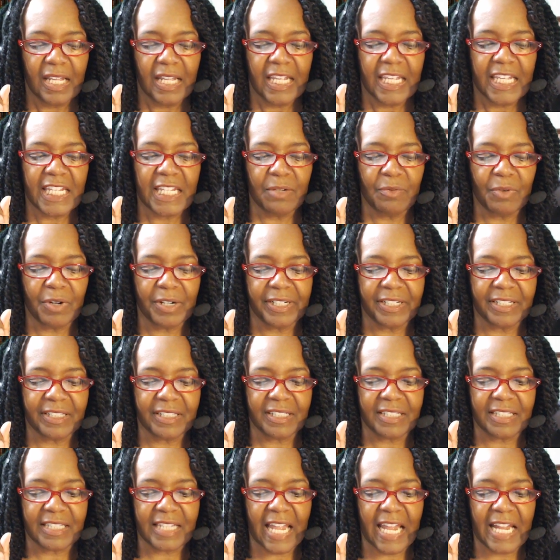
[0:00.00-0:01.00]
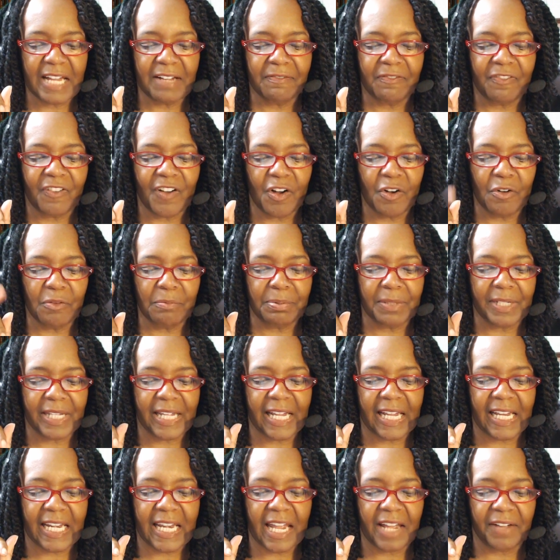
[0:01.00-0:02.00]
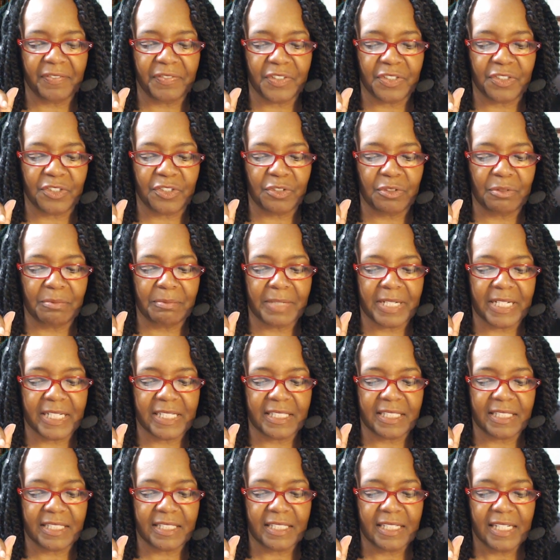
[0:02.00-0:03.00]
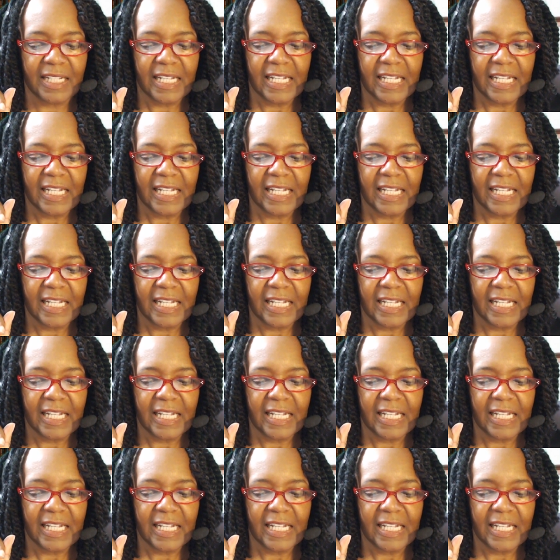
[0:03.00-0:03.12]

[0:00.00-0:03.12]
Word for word: He wanted the same phone plan after two months.